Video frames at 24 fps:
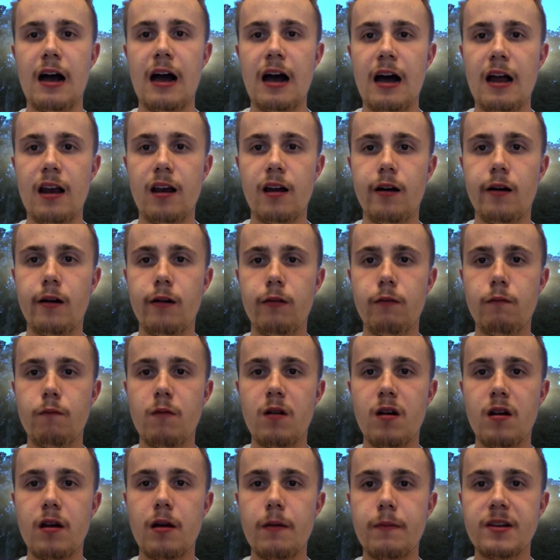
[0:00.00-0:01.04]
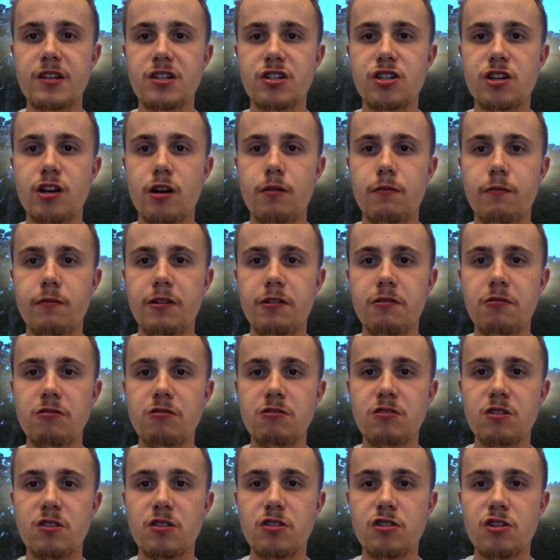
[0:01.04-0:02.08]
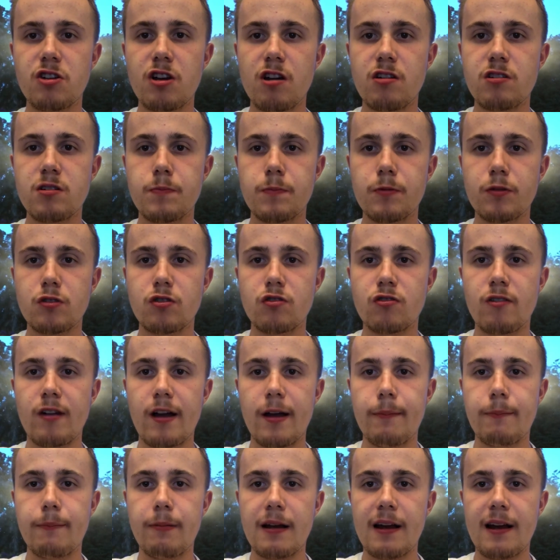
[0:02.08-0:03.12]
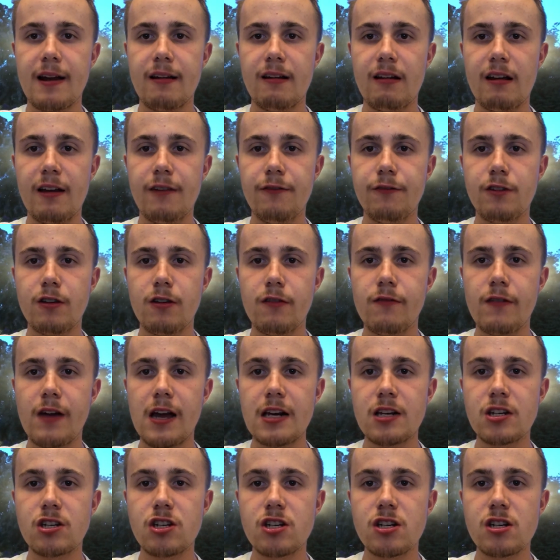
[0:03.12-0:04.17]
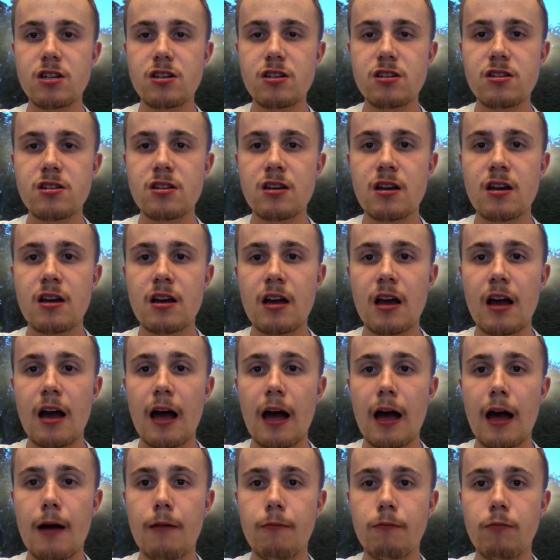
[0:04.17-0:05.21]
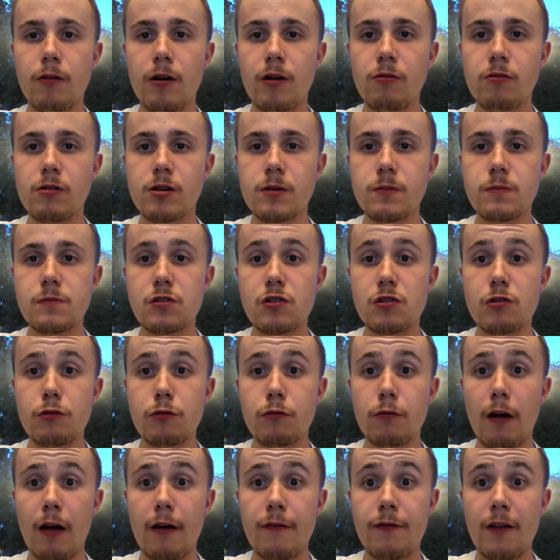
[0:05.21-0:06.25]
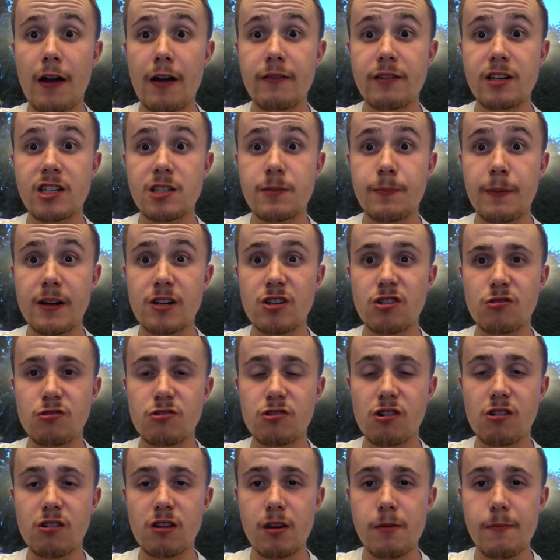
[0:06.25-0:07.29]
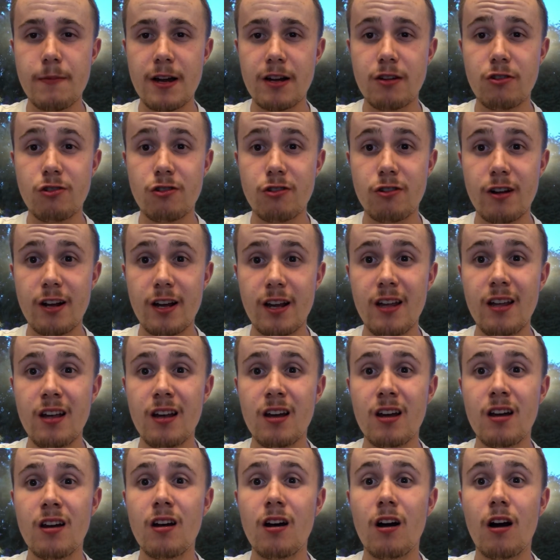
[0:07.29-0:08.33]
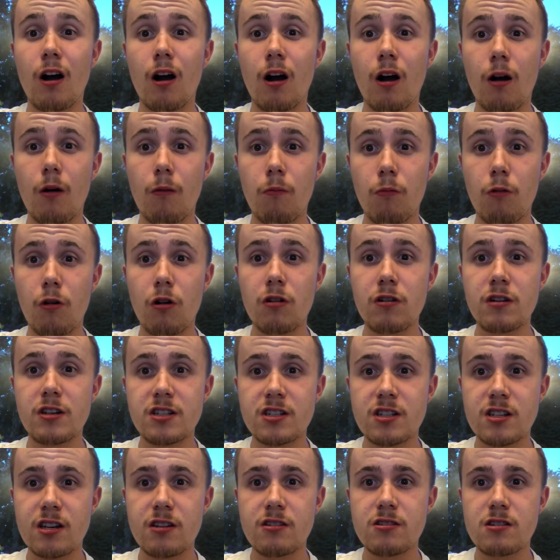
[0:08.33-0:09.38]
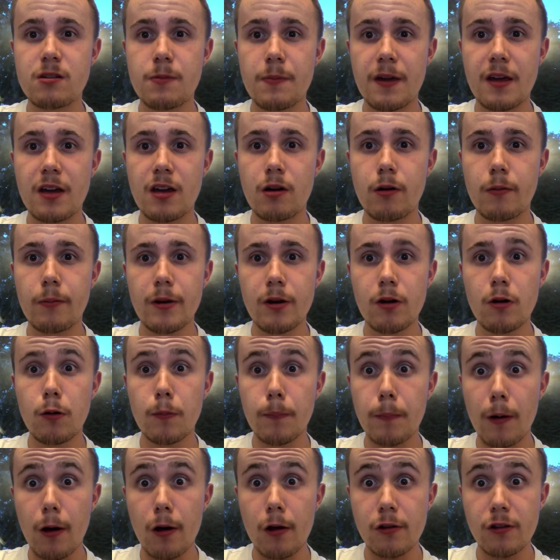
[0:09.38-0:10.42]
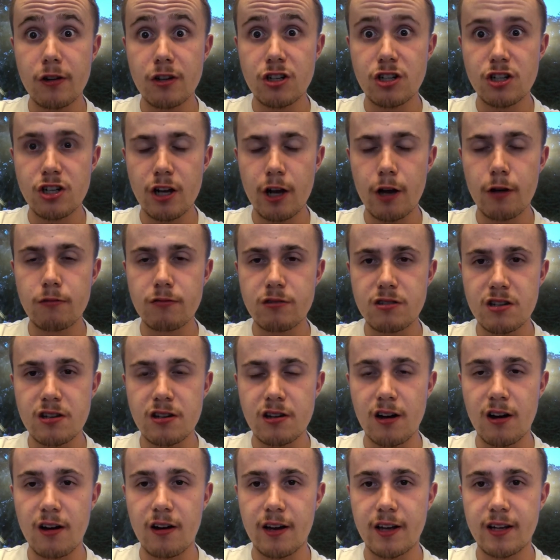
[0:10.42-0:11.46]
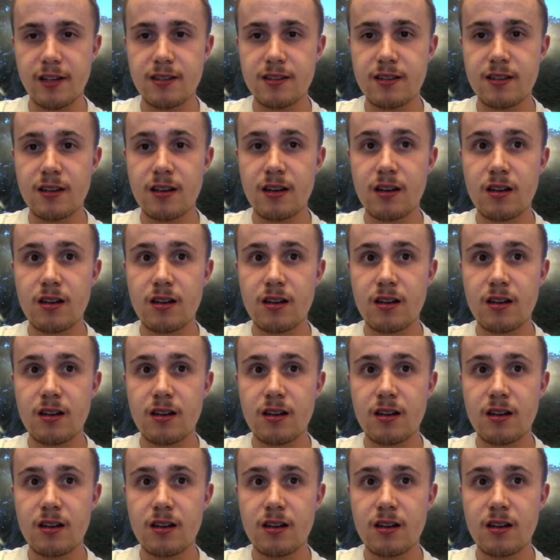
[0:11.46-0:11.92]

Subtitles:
Hello, my name is Joe Wilkes from Joe's Bus Train Plane Lift Adventures, and welcome to a very special documentary on what is going to be coming up on the show tonight.